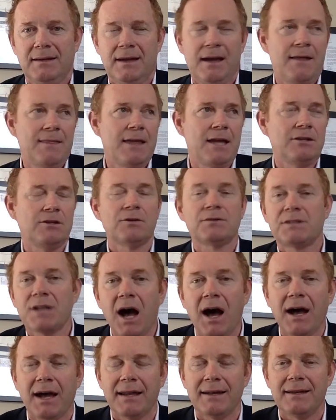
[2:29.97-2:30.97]
And then you're
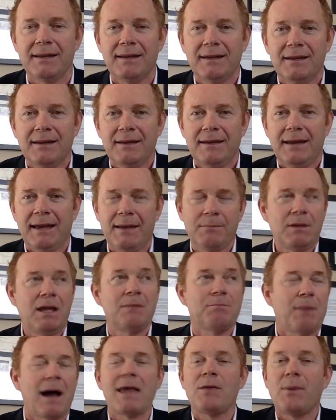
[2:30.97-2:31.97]
done.
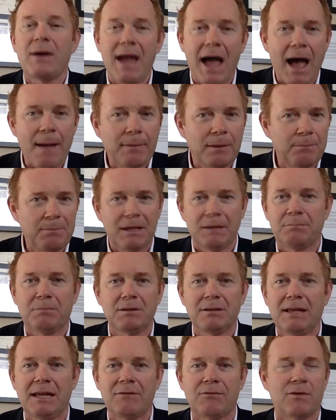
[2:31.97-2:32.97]
And by the way, I'm a big
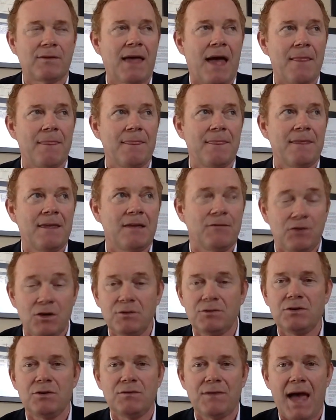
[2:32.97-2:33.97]
believer that if
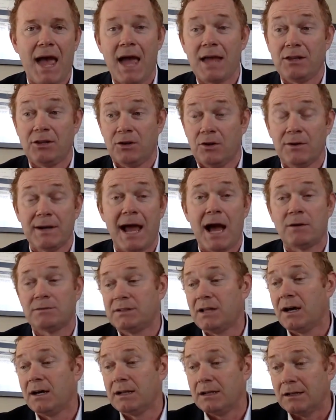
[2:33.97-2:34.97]
you do that, you're now done.